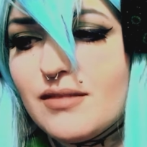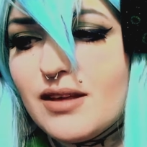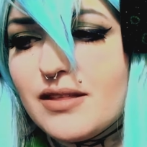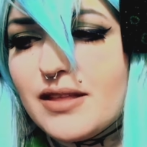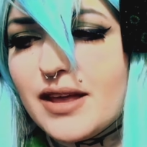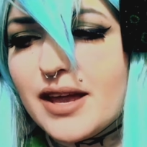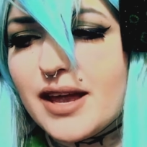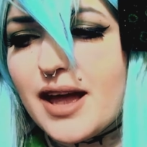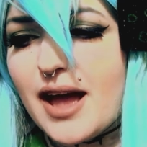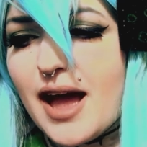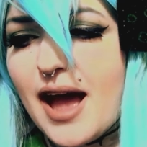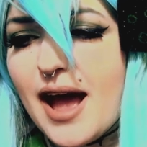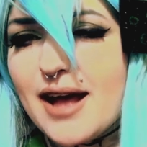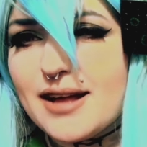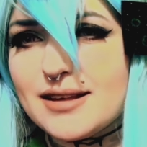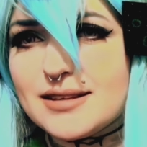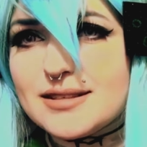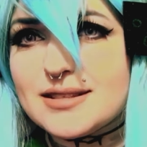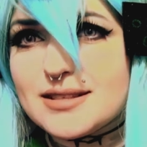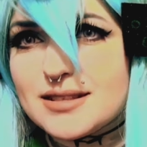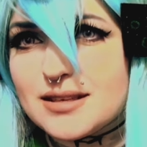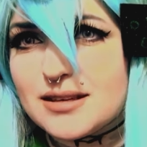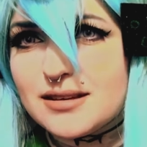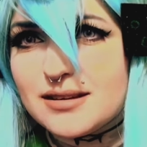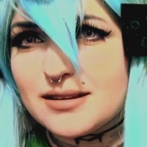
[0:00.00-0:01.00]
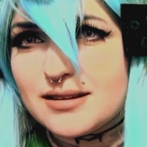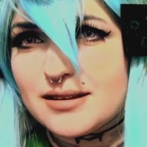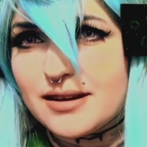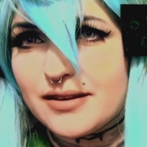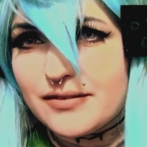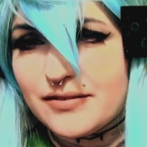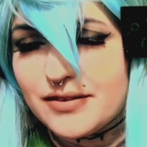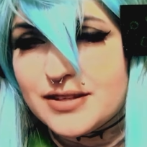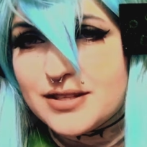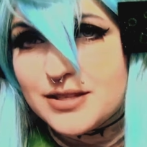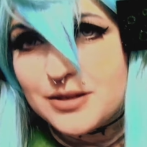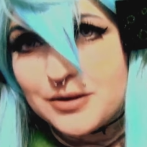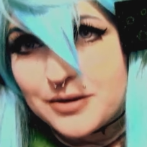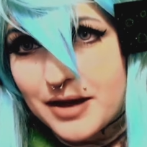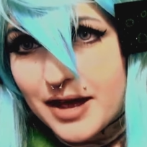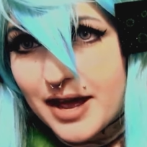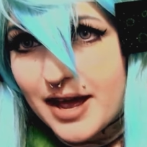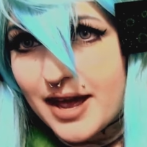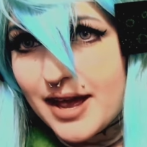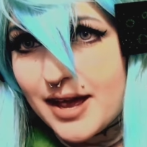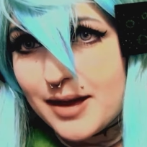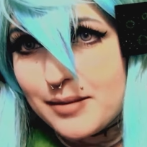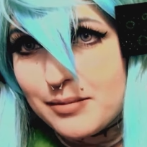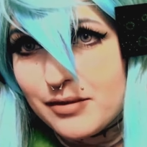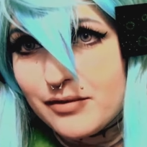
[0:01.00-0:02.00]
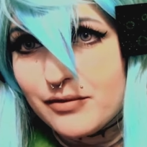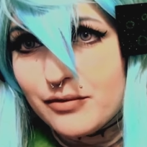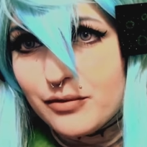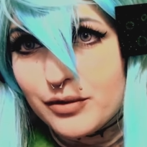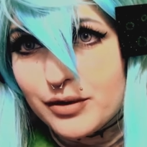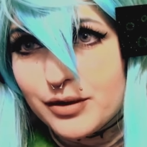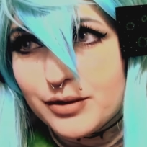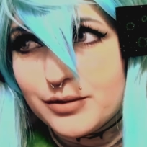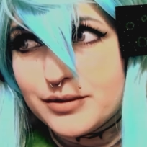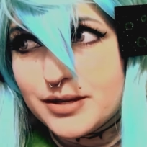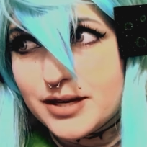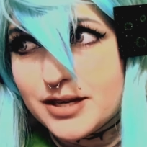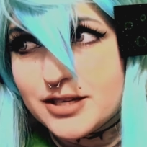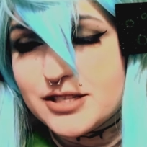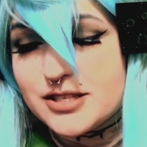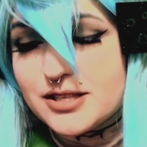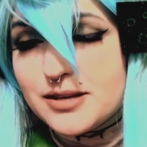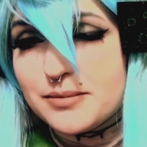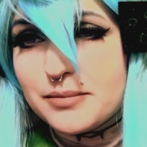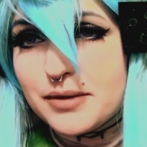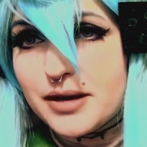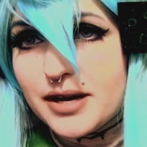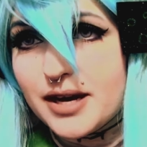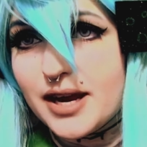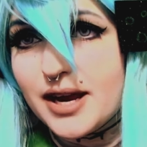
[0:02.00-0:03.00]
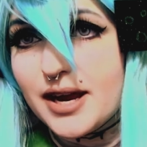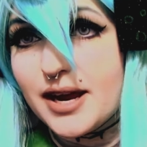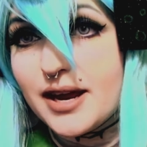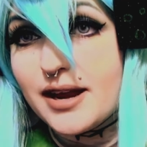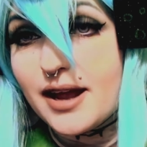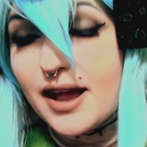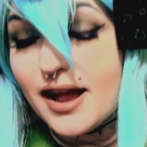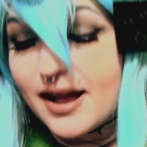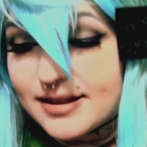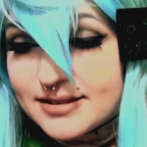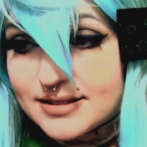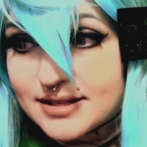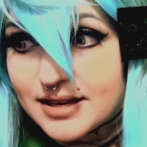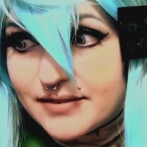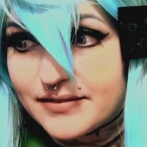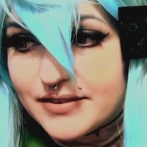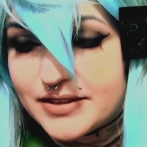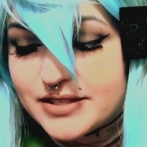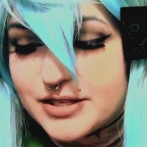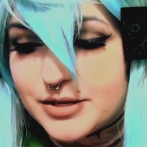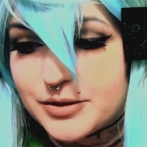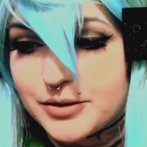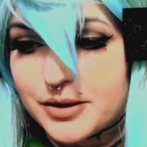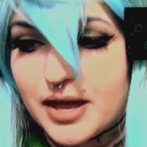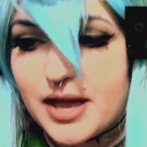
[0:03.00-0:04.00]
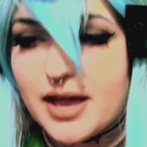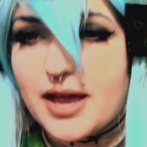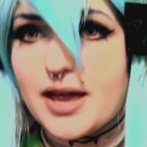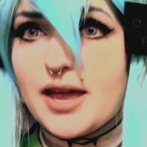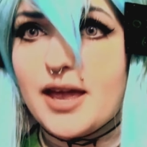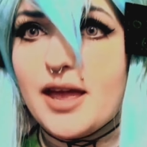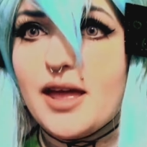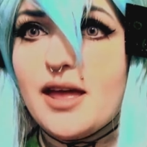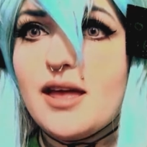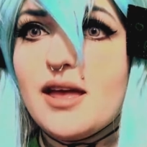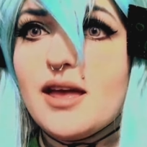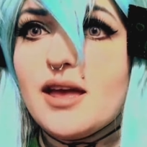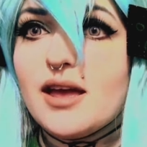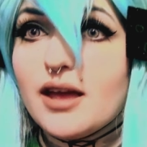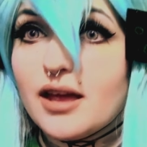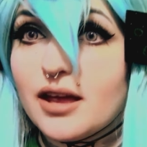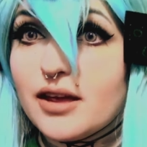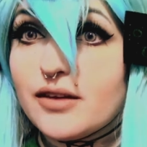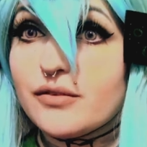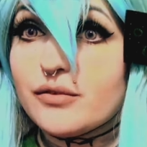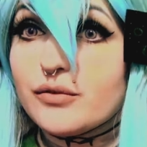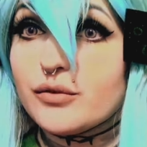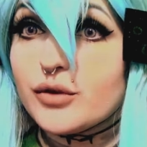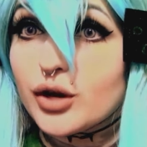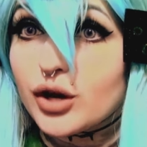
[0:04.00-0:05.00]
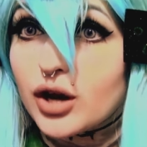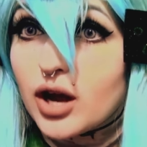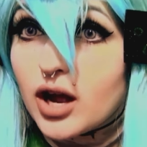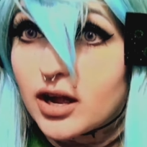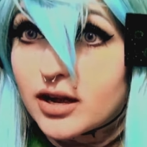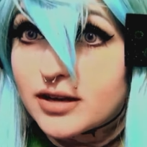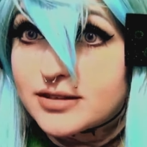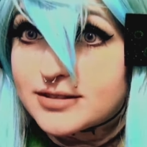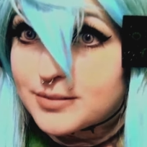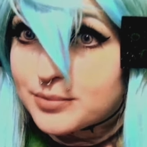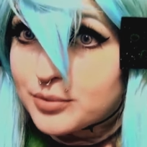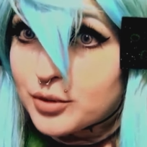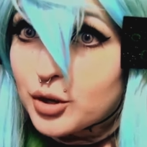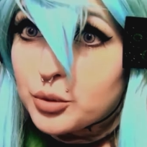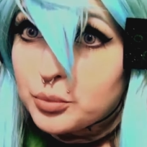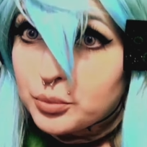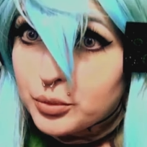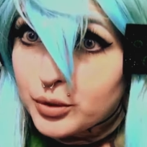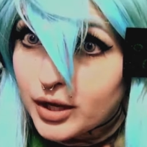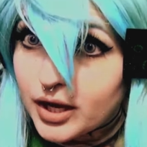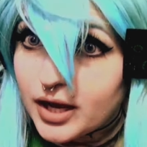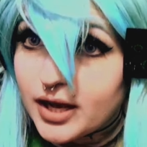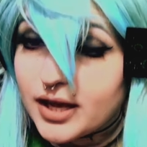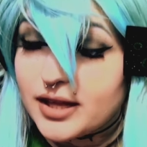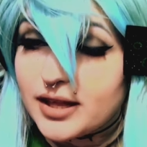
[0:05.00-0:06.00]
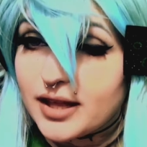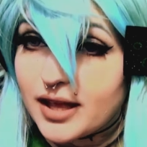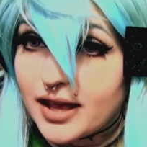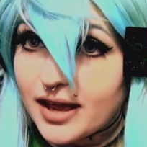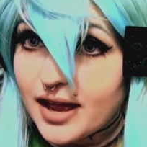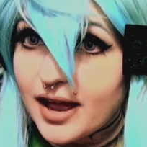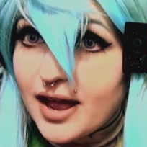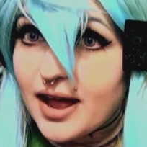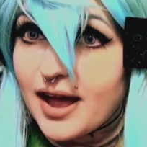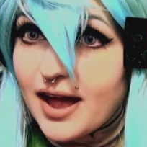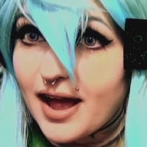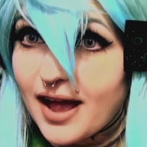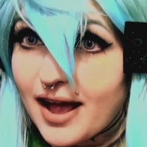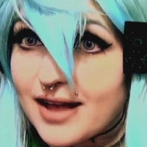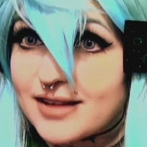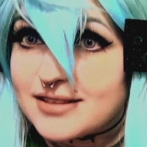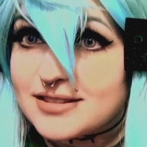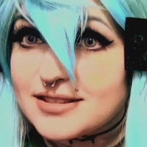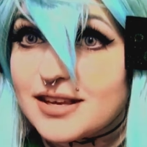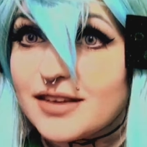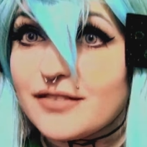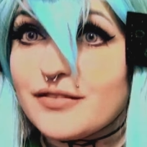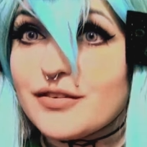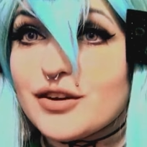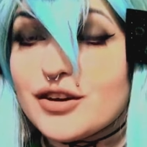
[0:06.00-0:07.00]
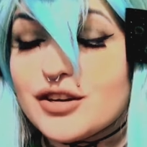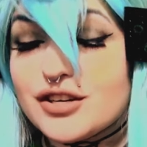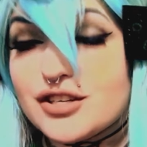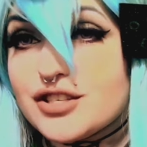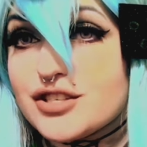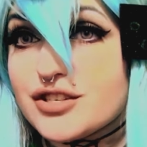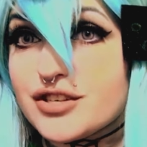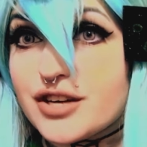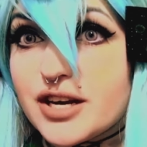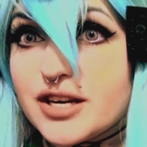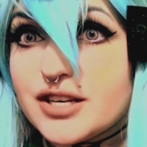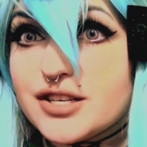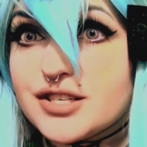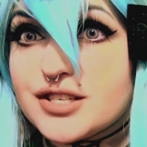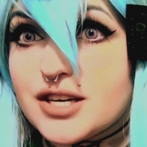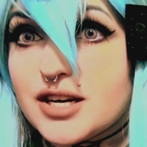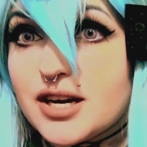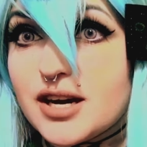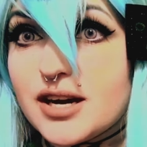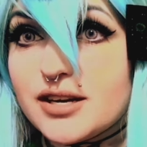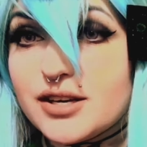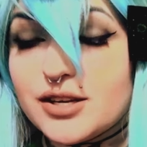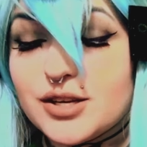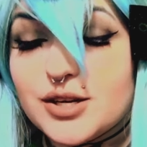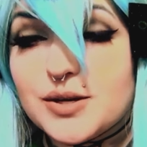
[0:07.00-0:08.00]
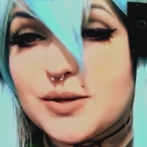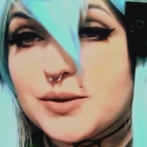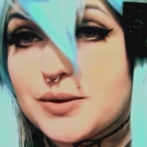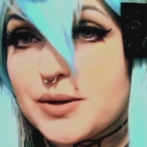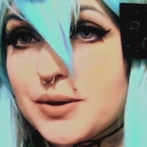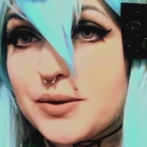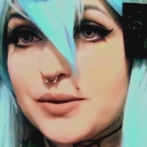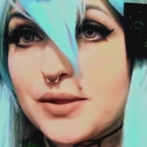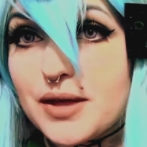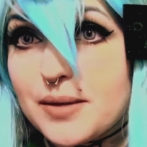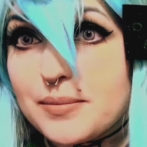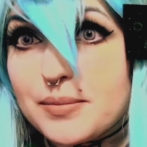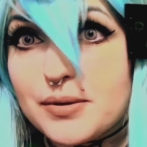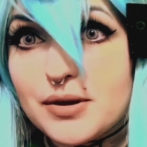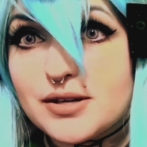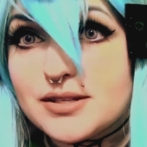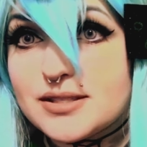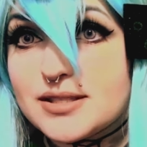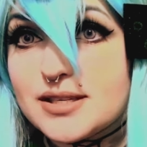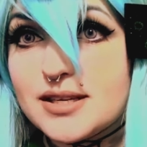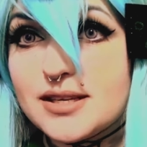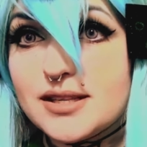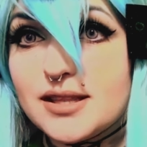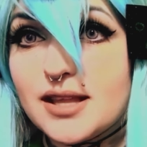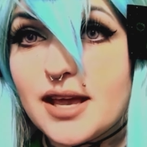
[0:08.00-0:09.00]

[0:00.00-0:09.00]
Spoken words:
Like, ask if it's okay before you touch somebody, and ask if it's okay if your hug is appropriate. Like, ask if you're a stranger and you don't know that person.